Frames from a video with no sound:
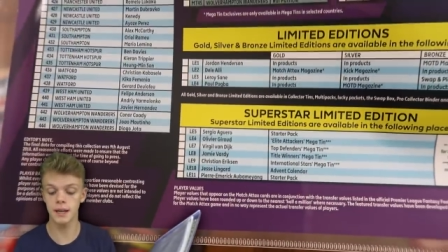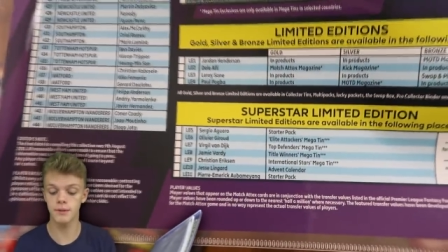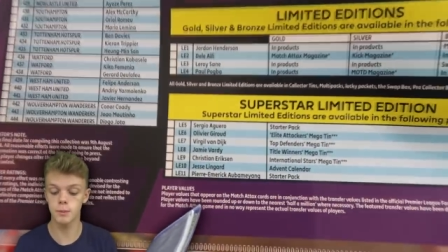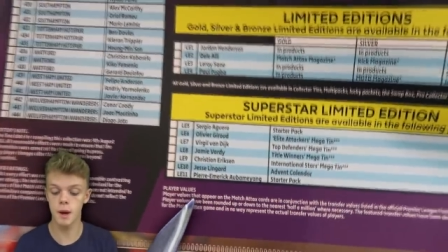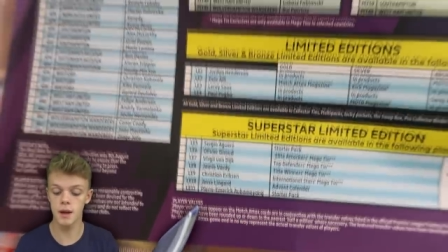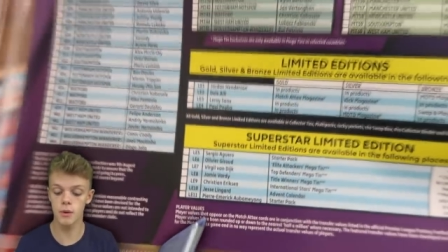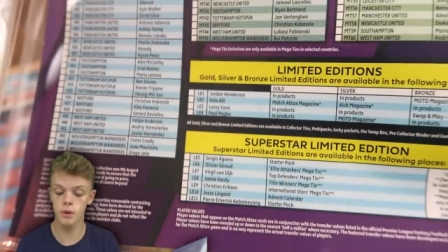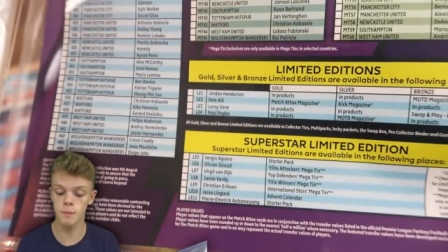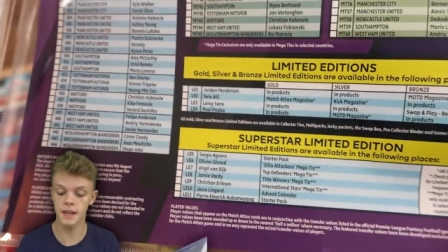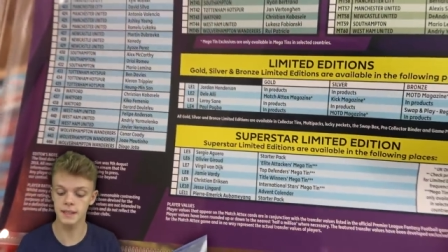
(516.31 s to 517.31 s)
If you buy all
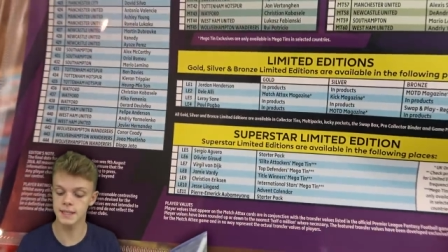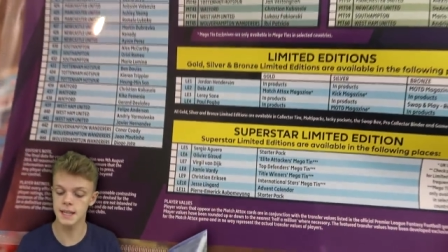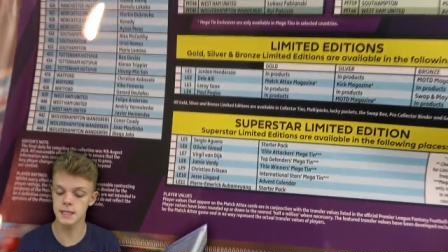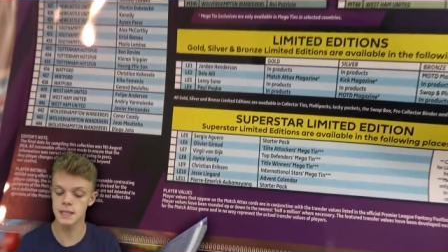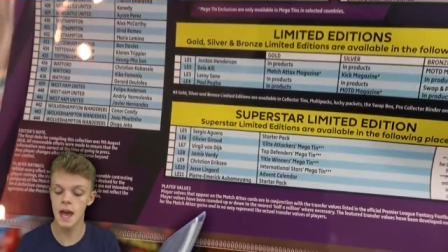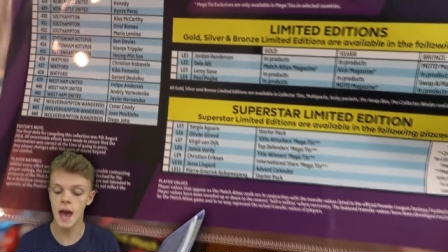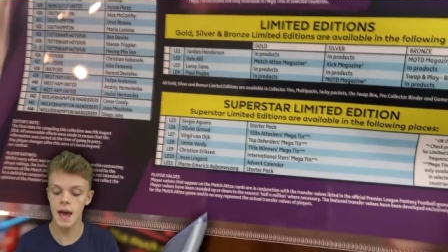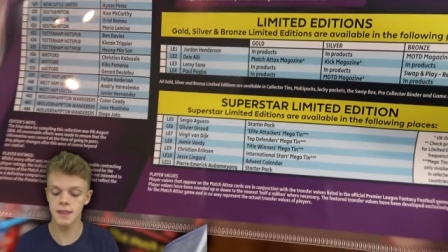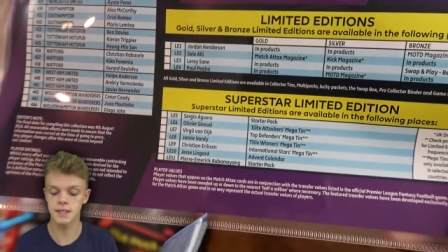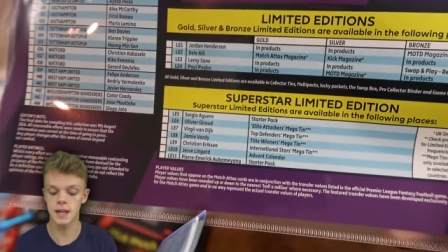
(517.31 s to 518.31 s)
the mega tins
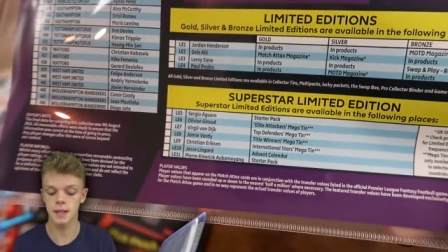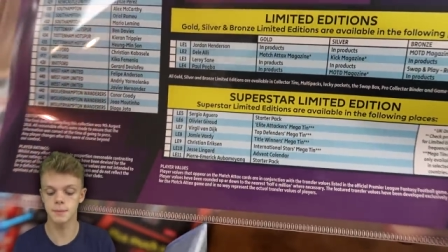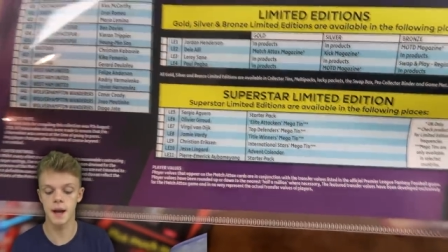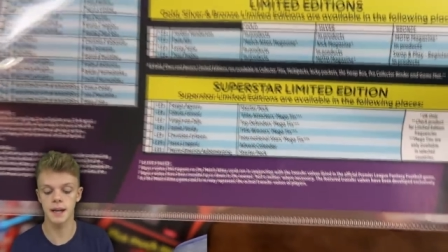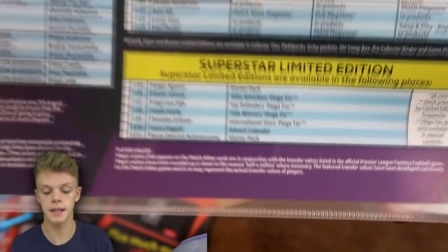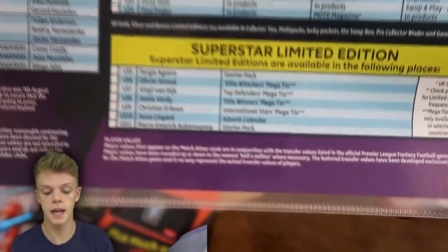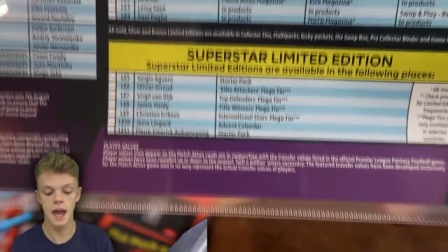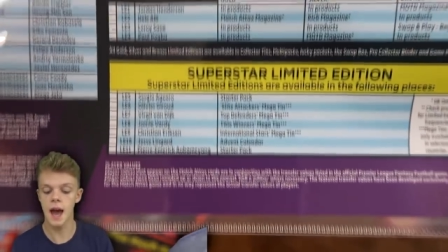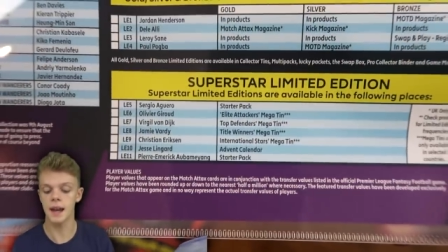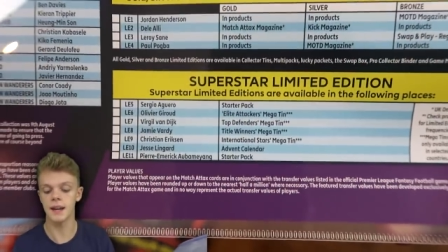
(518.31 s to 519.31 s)
and the staff pack
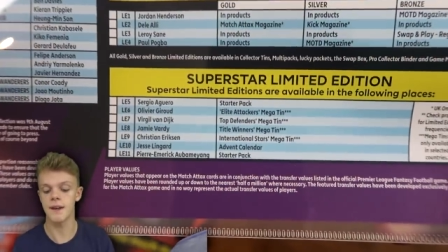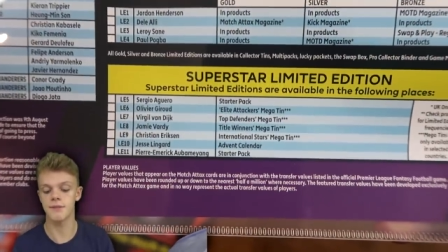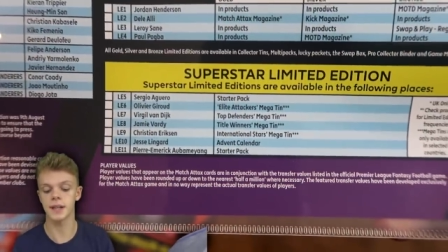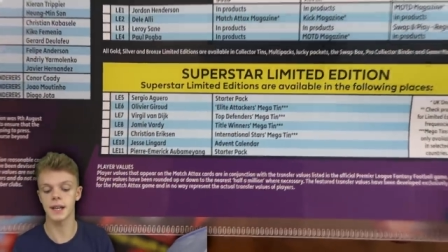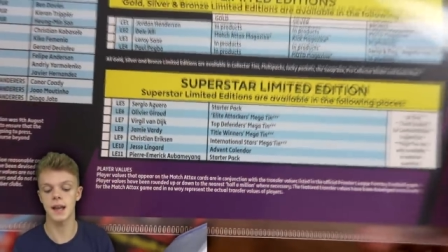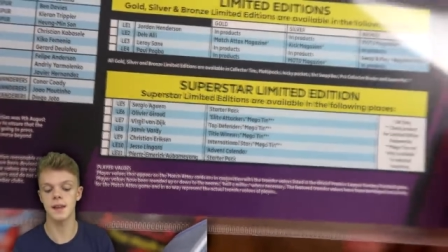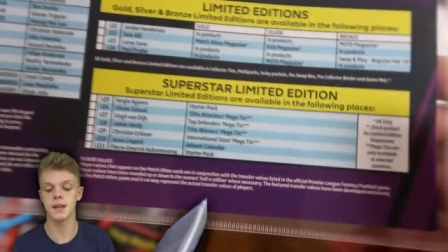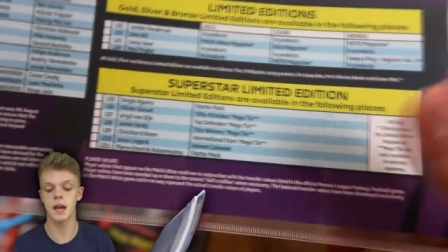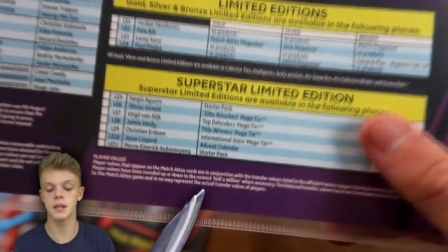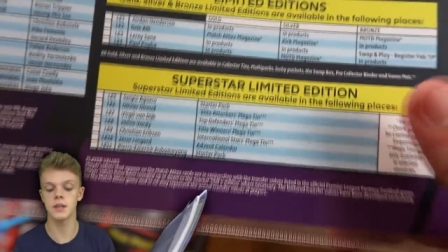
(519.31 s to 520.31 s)
and an advent
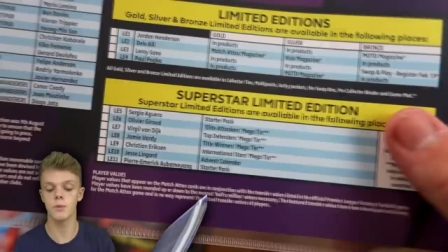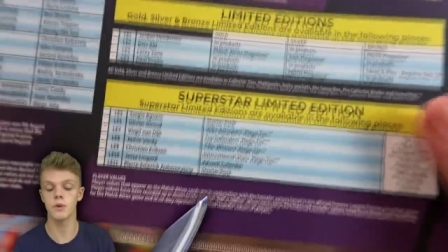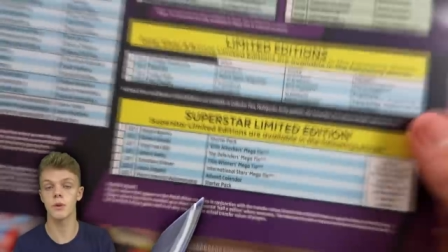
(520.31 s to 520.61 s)
calendar, you will